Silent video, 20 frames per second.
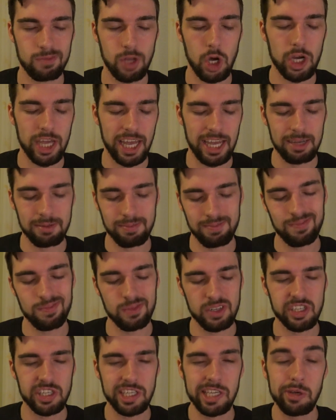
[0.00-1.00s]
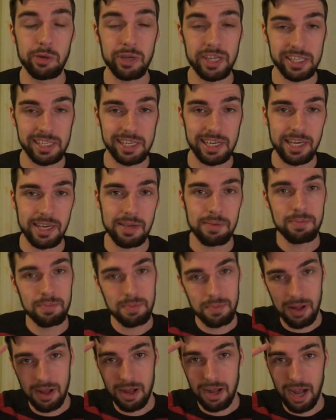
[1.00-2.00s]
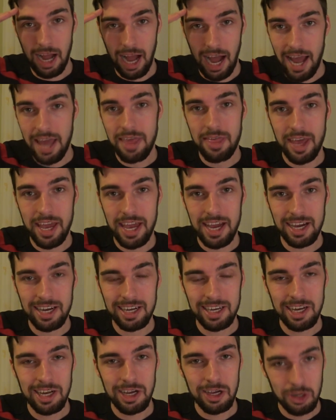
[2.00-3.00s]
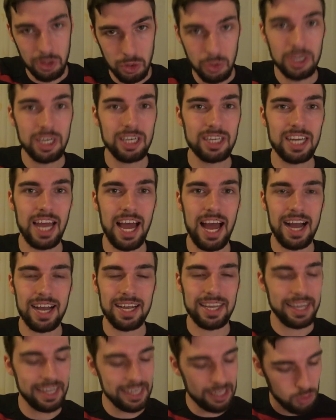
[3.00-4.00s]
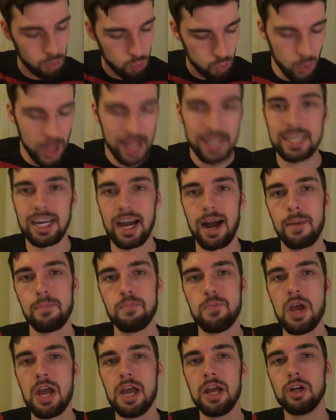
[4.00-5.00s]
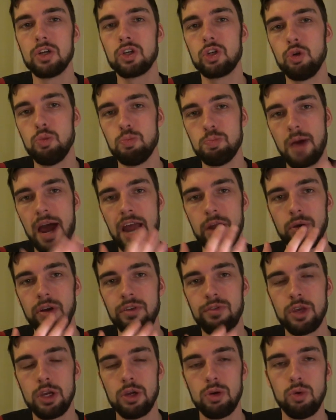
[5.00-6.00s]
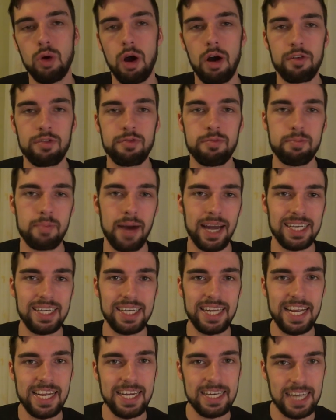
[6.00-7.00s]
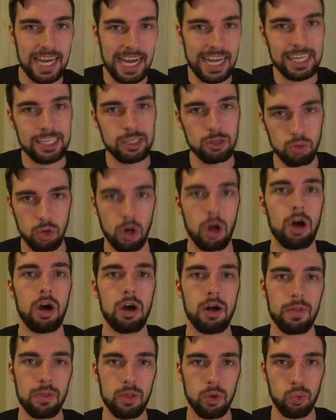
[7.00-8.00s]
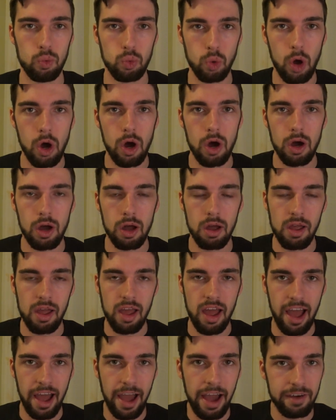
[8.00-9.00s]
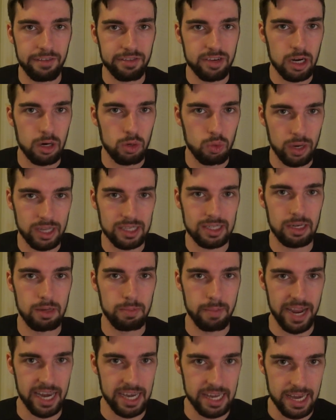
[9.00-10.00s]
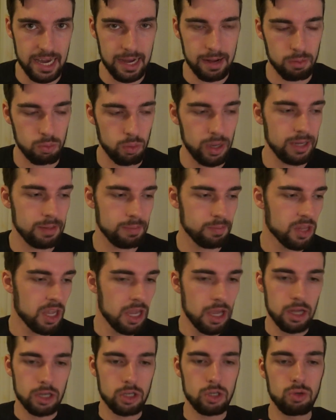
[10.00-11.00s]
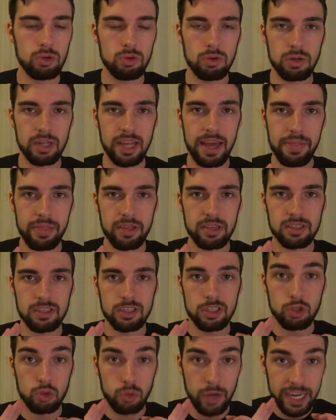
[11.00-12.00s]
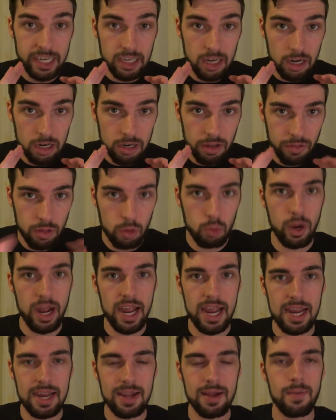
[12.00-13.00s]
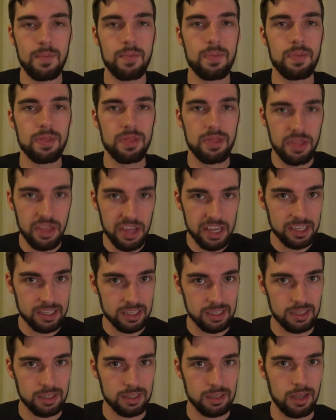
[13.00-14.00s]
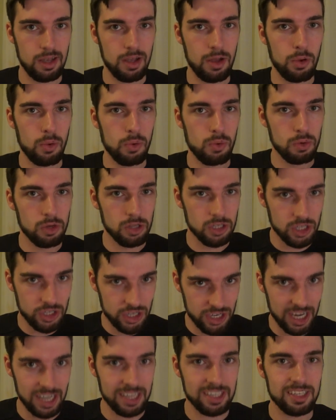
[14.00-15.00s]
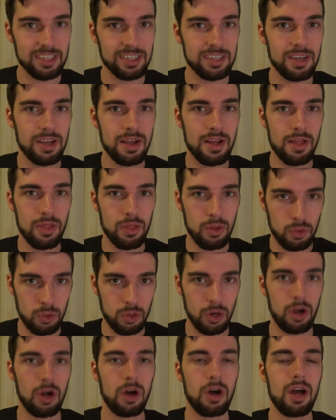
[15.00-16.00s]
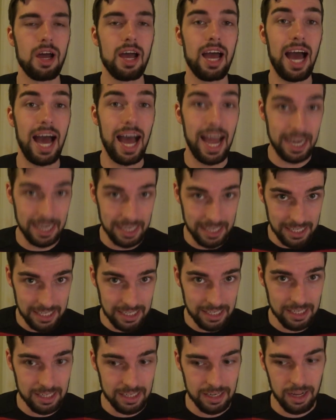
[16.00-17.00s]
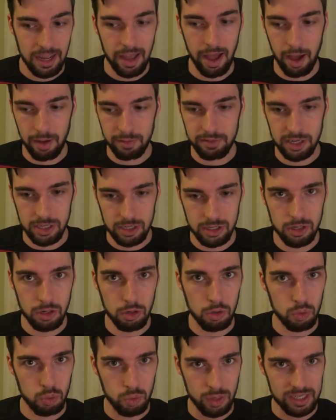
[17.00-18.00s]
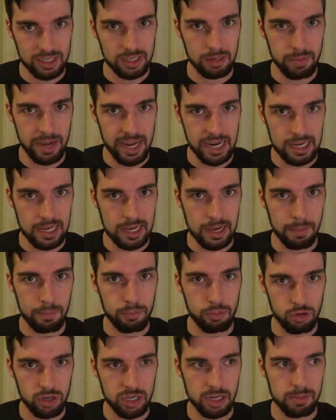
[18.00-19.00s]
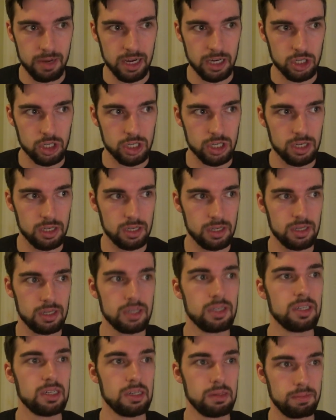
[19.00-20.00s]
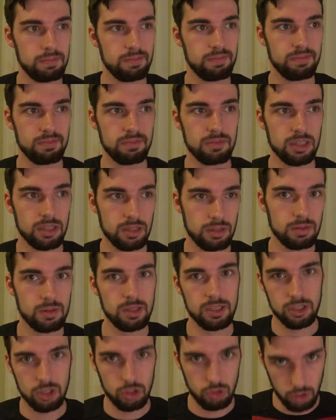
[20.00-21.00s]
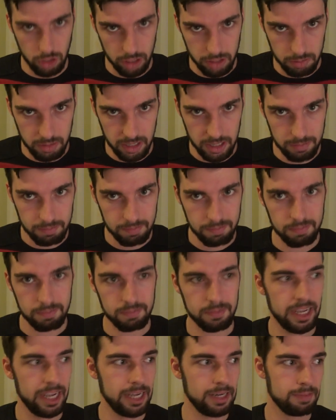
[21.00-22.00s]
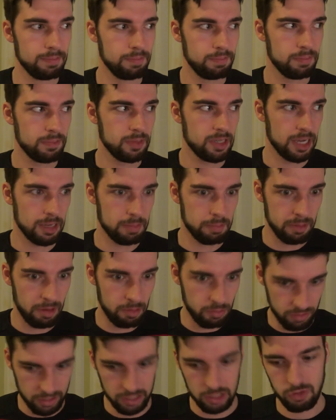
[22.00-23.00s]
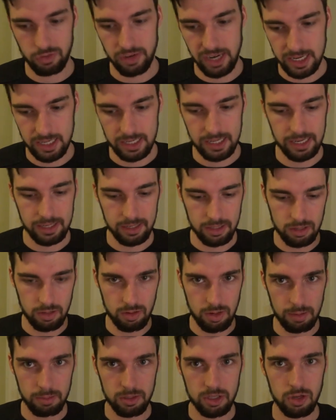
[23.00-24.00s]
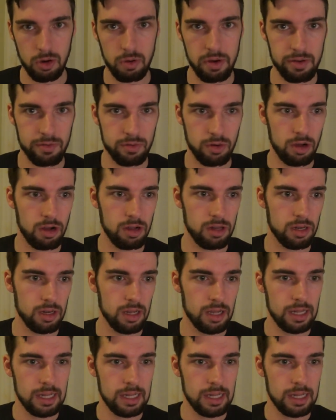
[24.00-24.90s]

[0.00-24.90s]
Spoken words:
Okay, seriously. Hi there, guten Tag, and welcome to my review of Monday Night Raw, the Raw after Wrestlemania. Well, to get this straight out of the way, this was just the Raw I needed after, Wrestlemania pretty much destroyed me and got me frustrated. And, I'm sorry for all